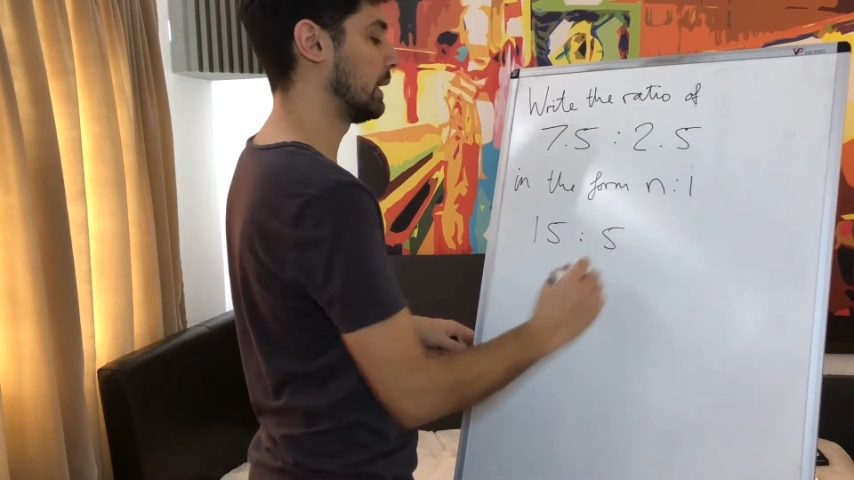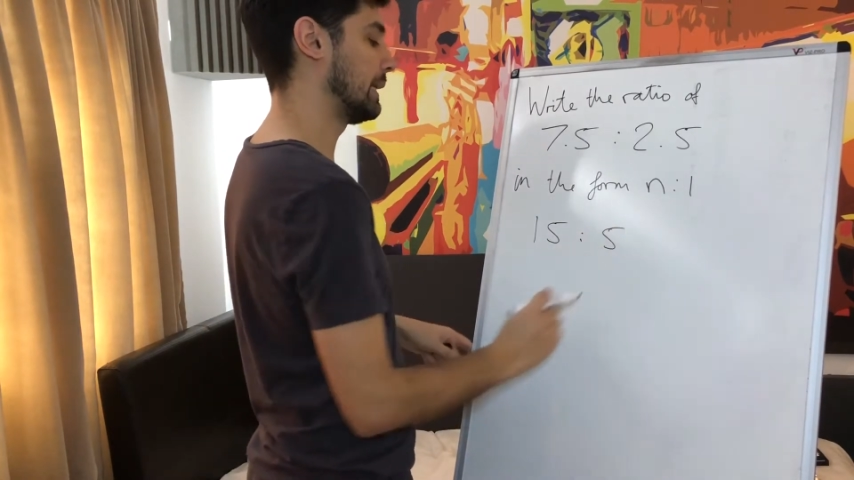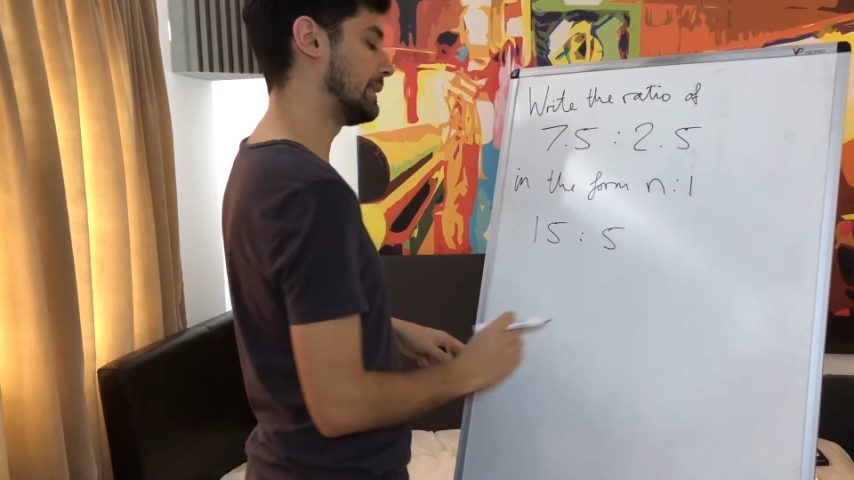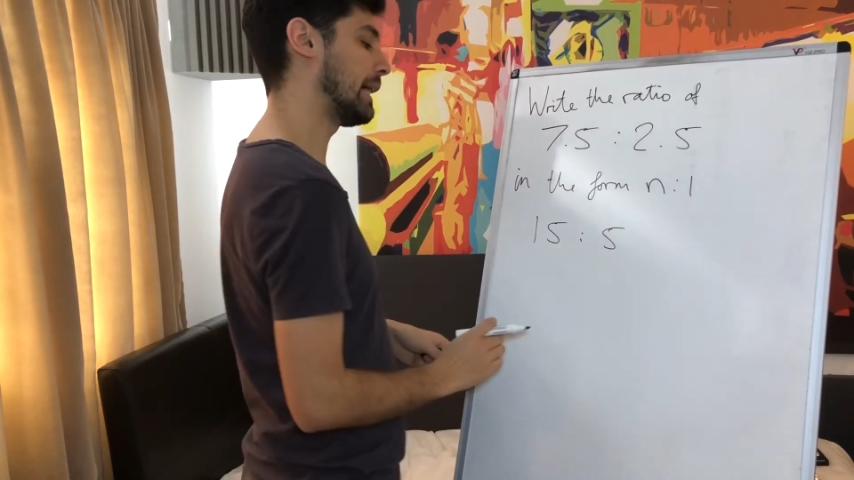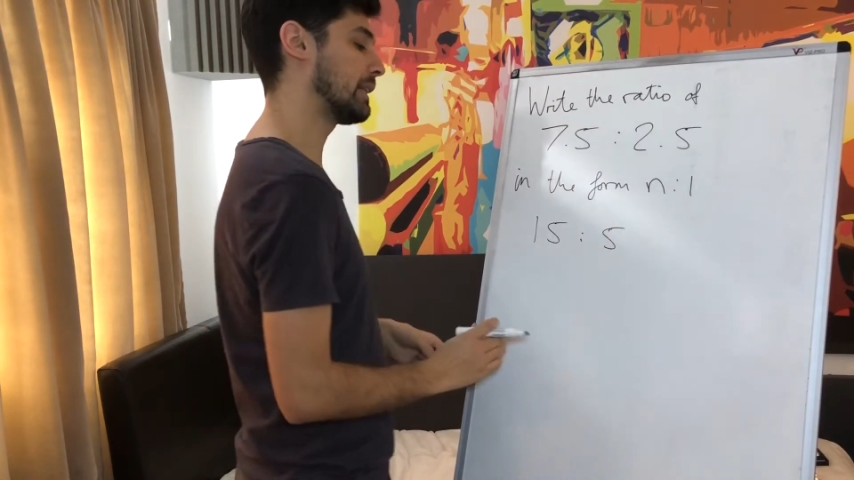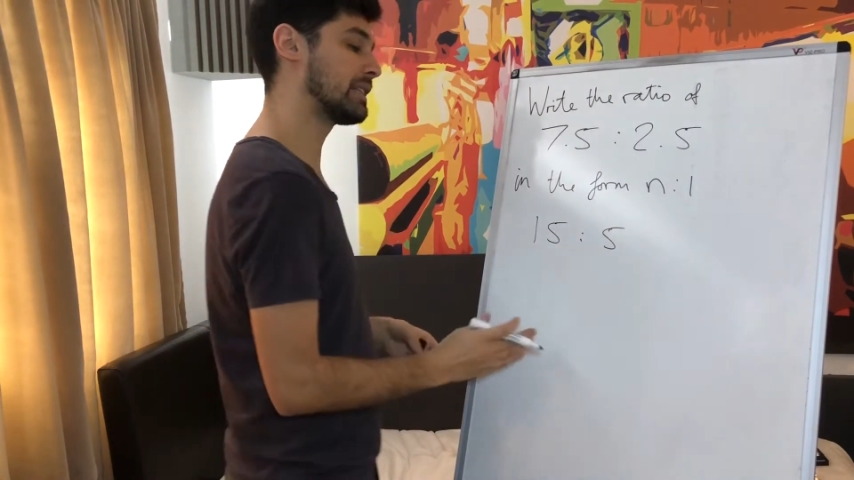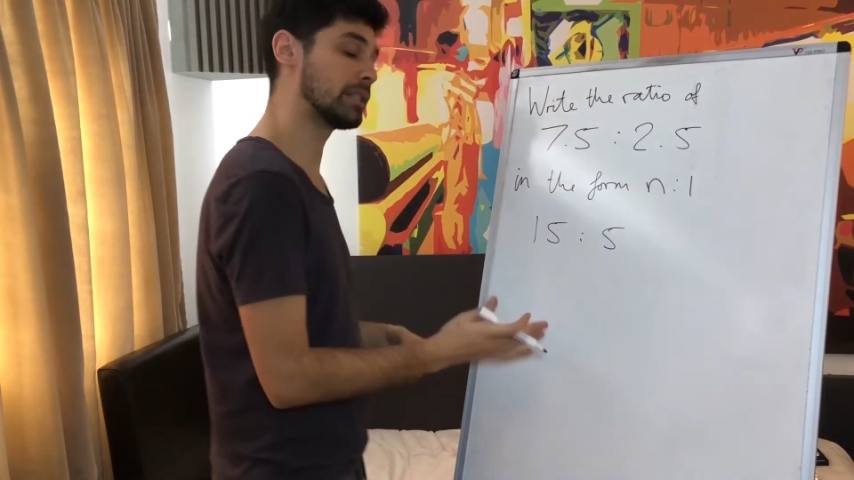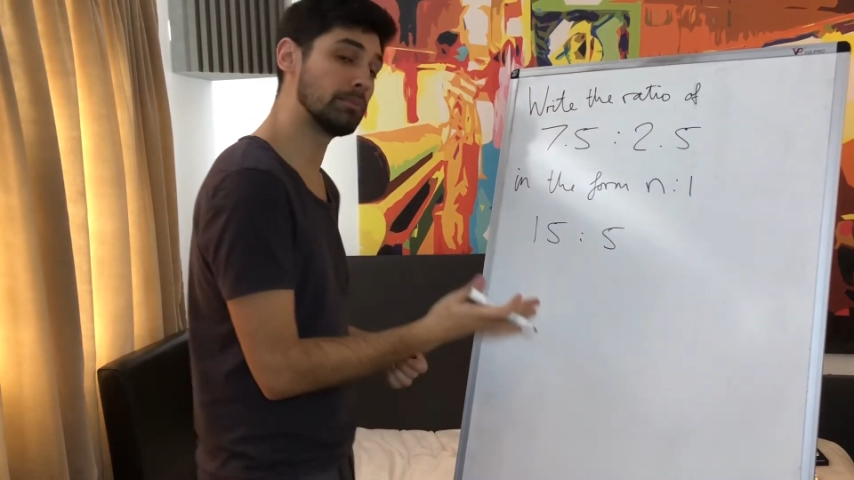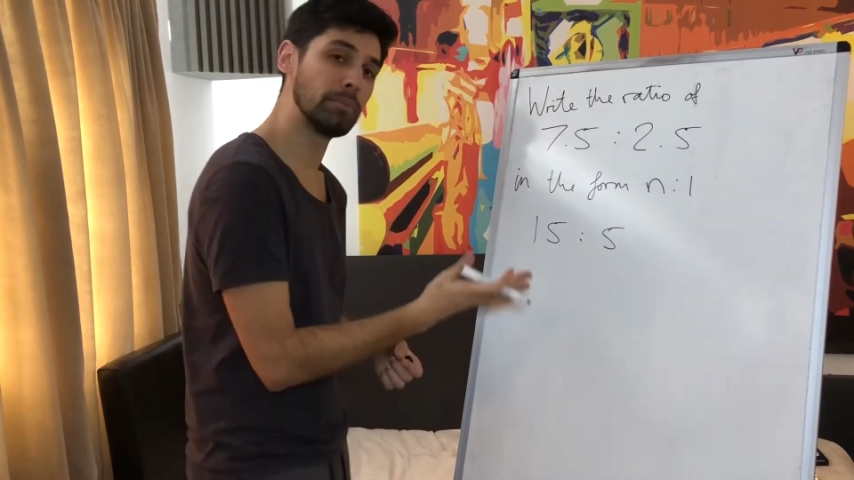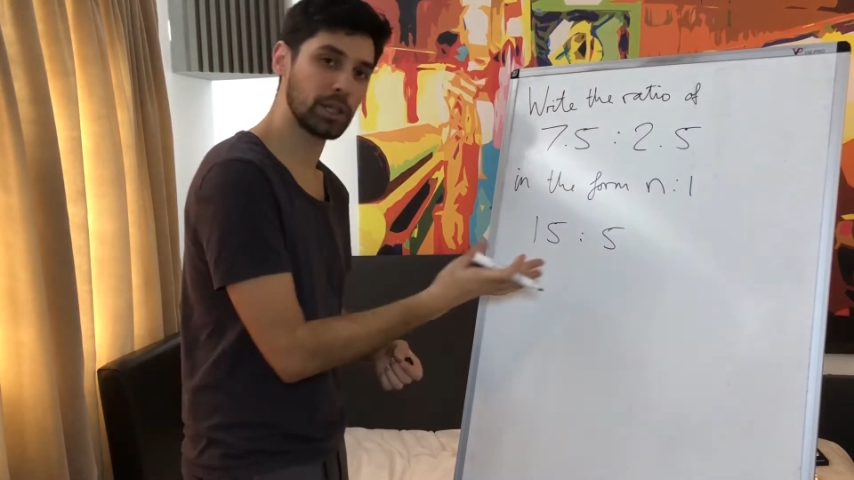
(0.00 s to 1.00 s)
Now, this is a
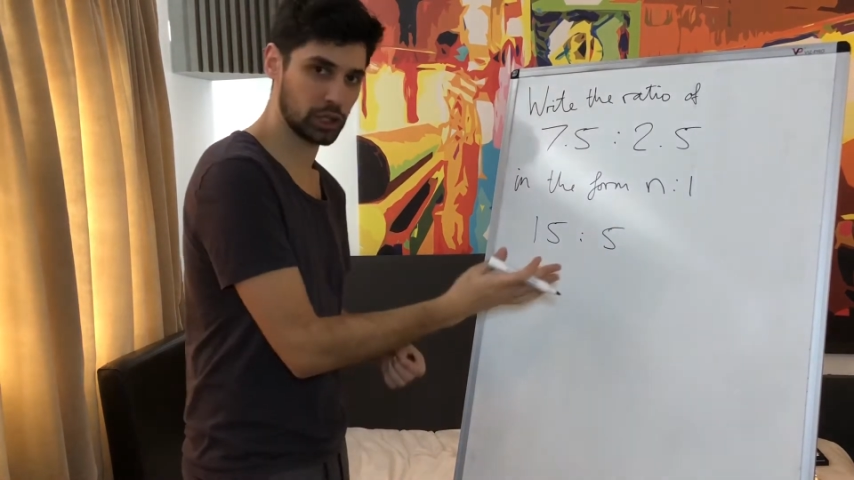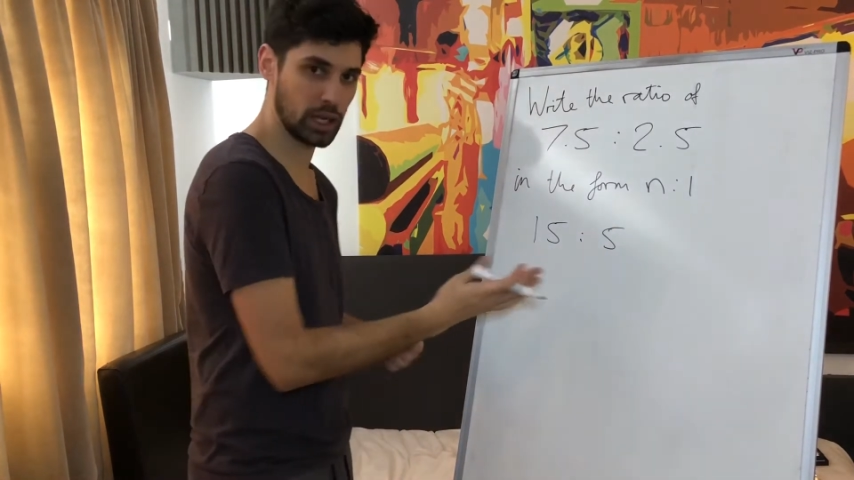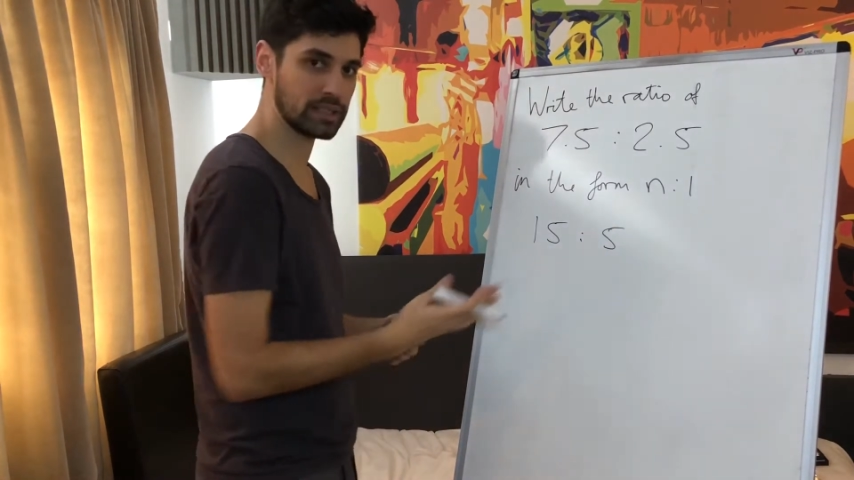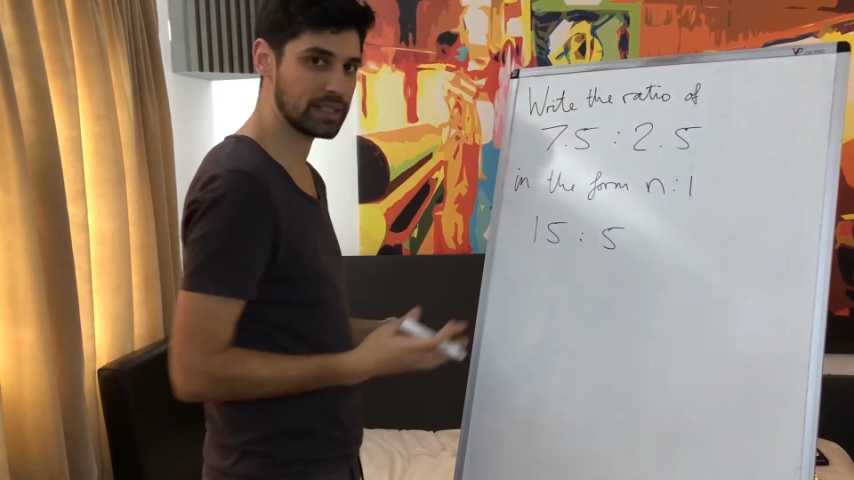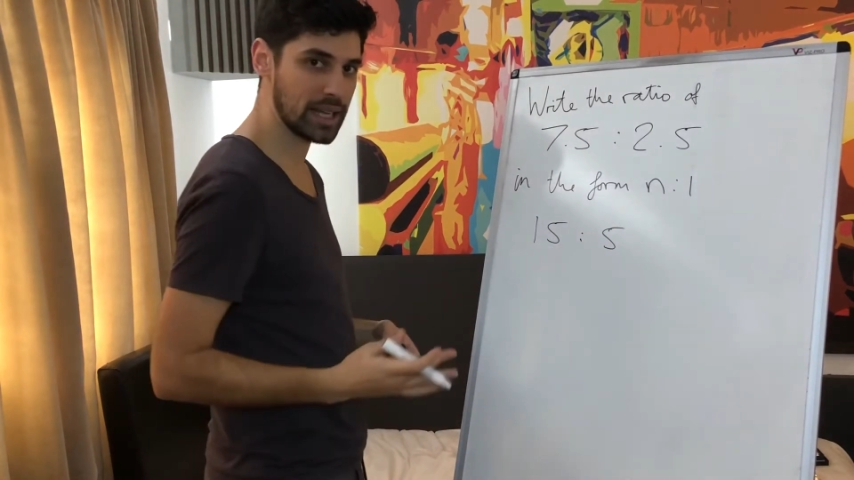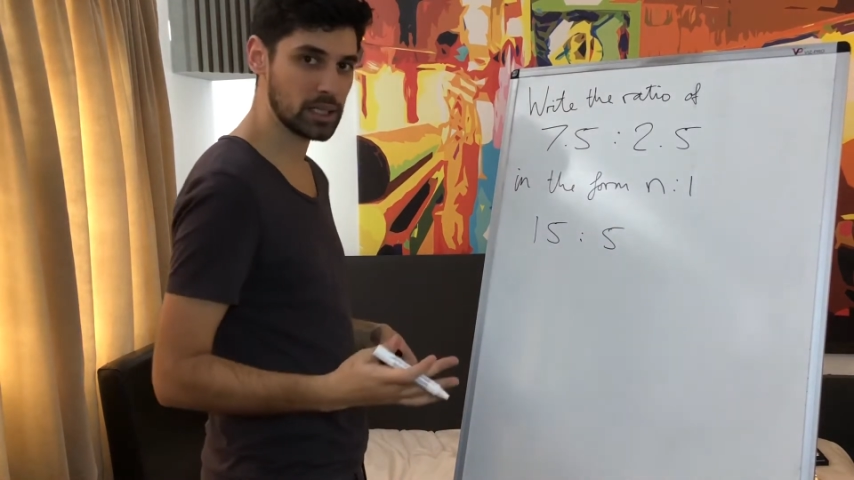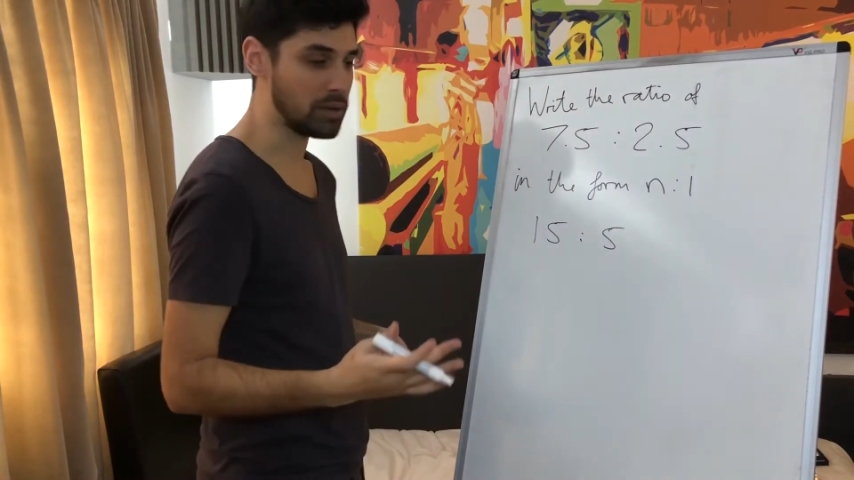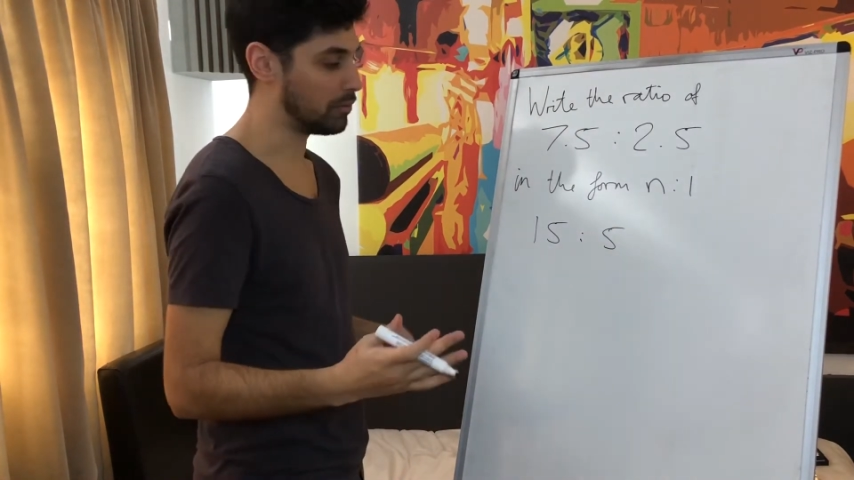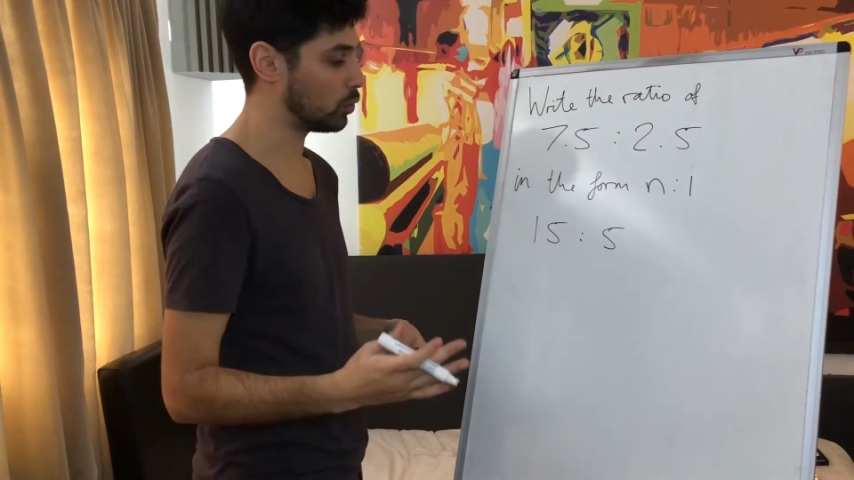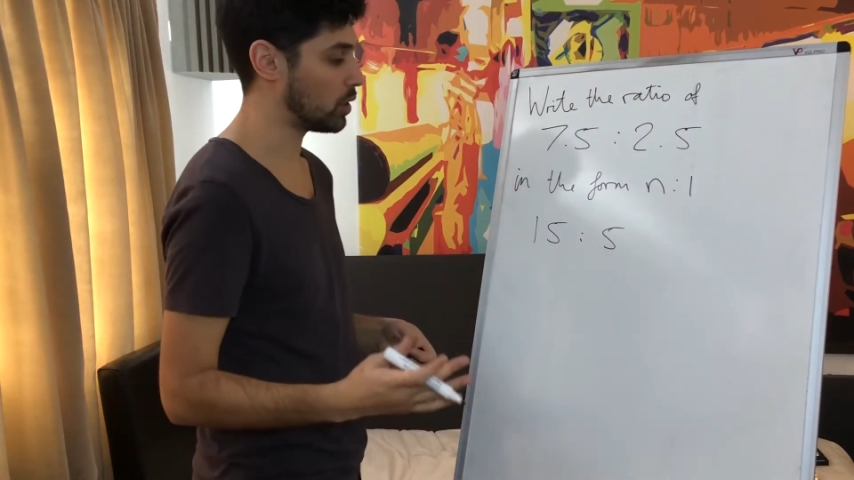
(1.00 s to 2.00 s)
much nicer setup
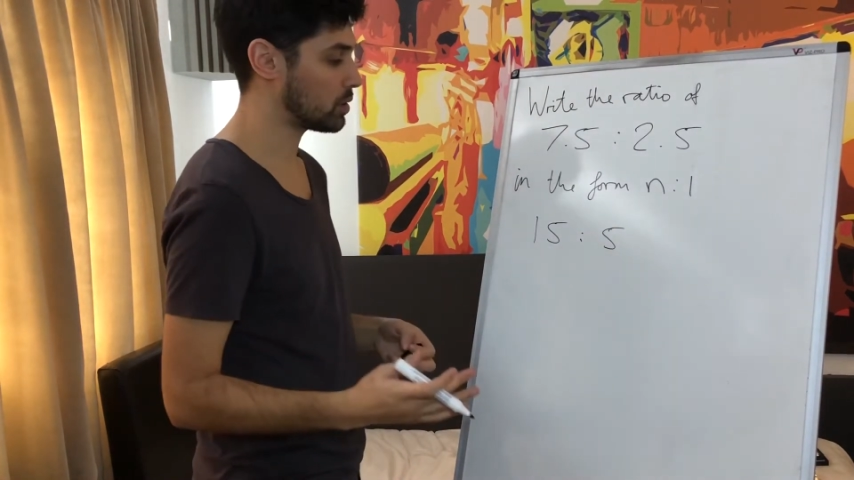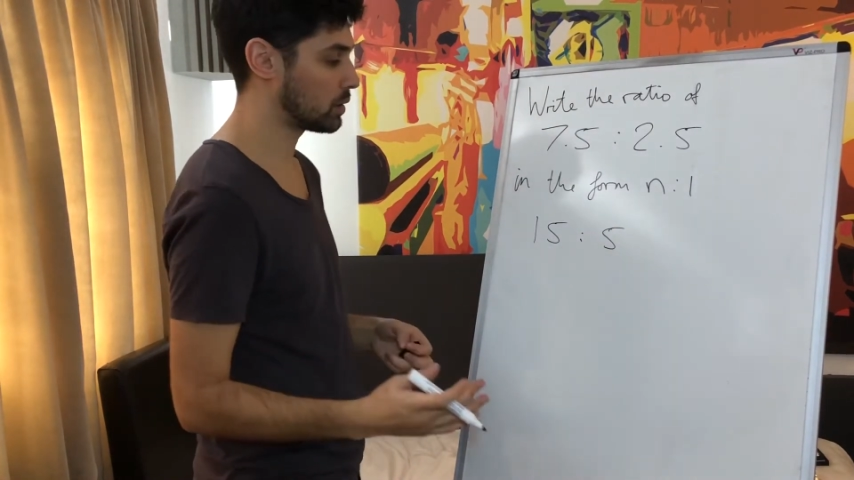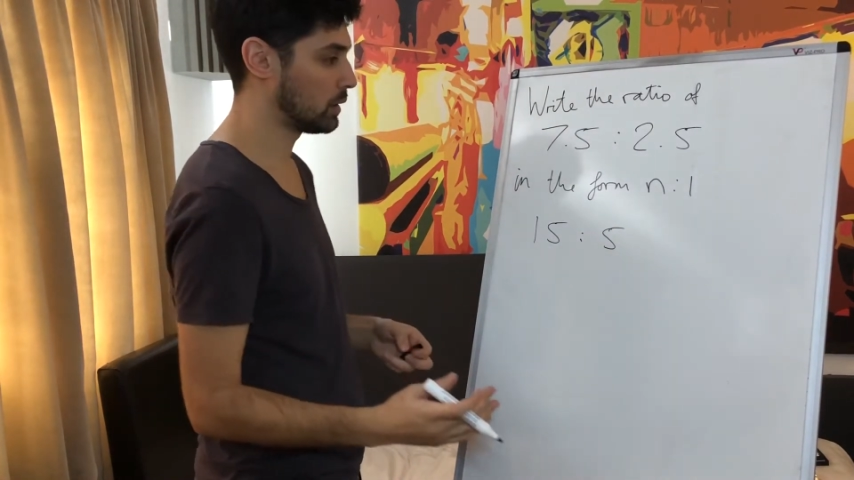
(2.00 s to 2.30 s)
for us.